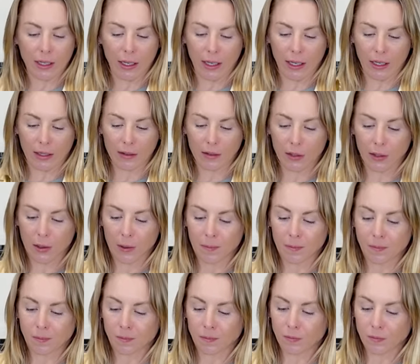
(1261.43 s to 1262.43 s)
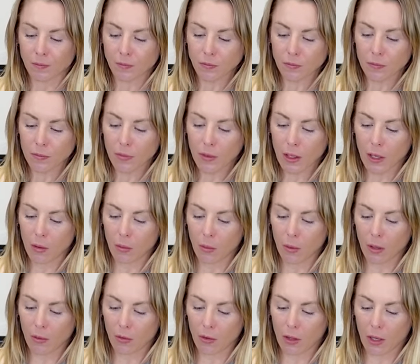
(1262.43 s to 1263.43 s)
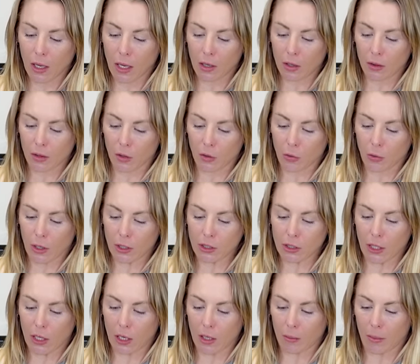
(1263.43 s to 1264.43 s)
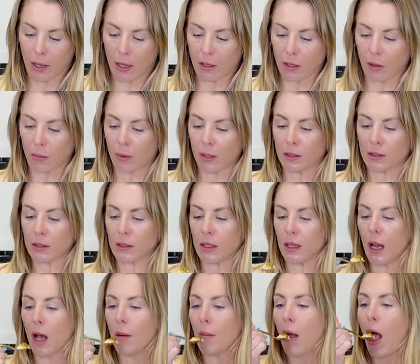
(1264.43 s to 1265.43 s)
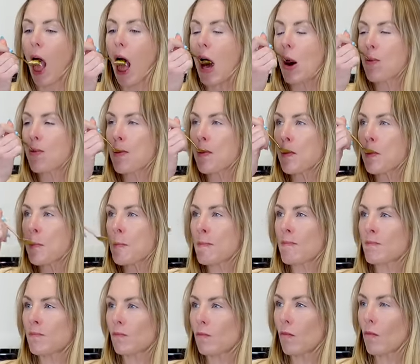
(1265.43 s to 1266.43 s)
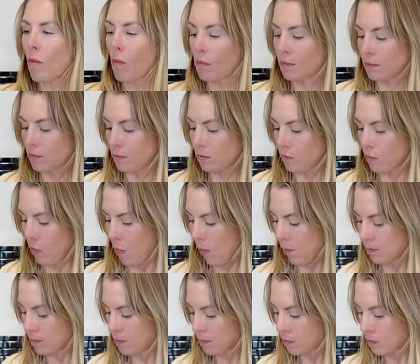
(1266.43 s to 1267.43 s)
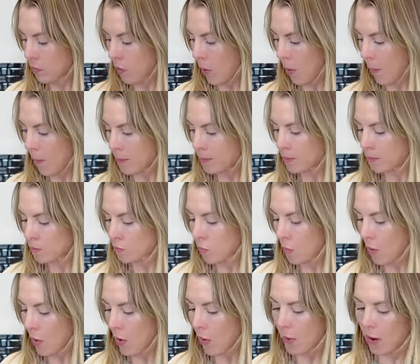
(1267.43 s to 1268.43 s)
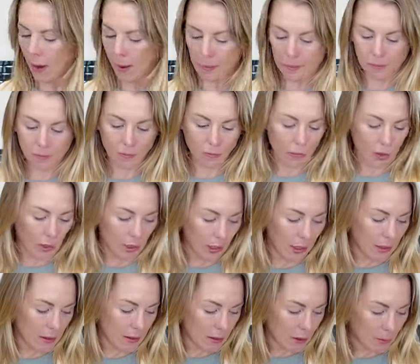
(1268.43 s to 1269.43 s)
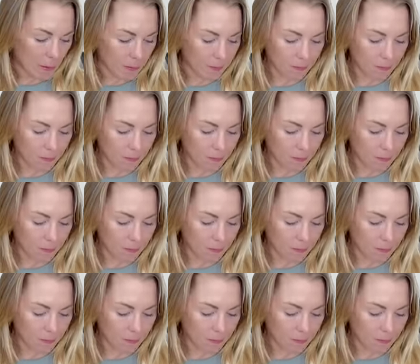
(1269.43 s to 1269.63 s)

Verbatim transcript: a hint. And whatever the, the crunchy jalapeno bits. Yum. Mmm. Okay, guys.